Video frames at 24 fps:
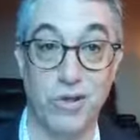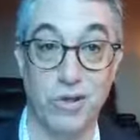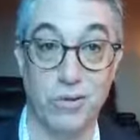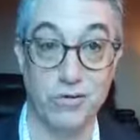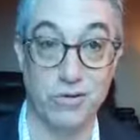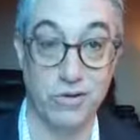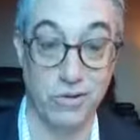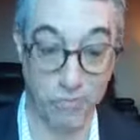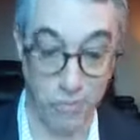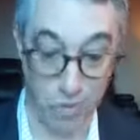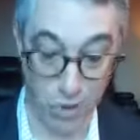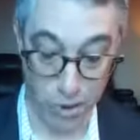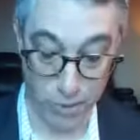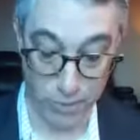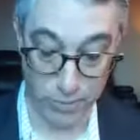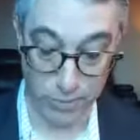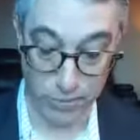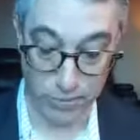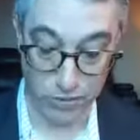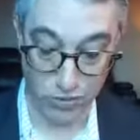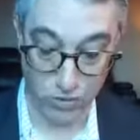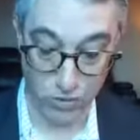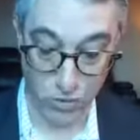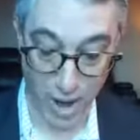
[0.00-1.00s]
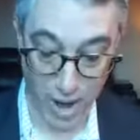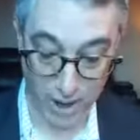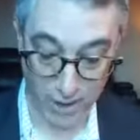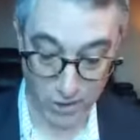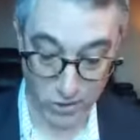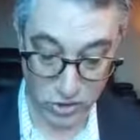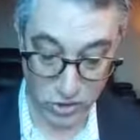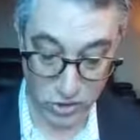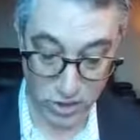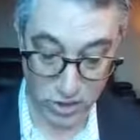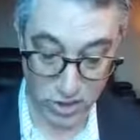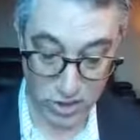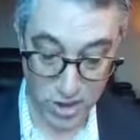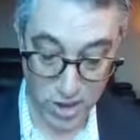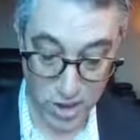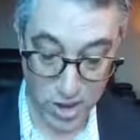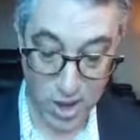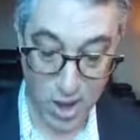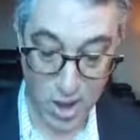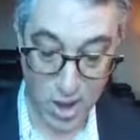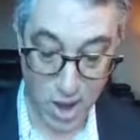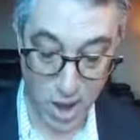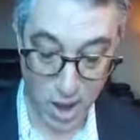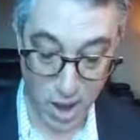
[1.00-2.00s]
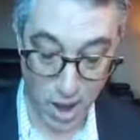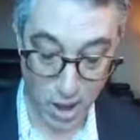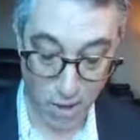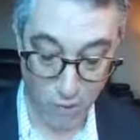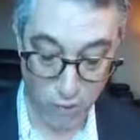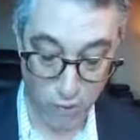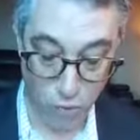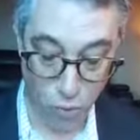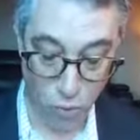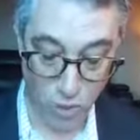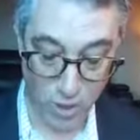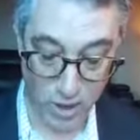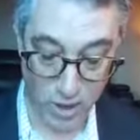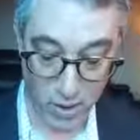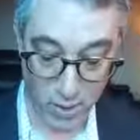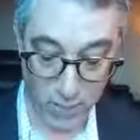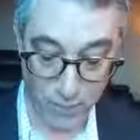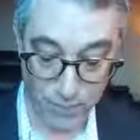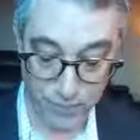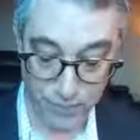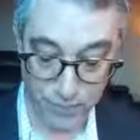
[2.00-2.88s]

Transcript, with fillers: they'll develop the strategy uh, for you.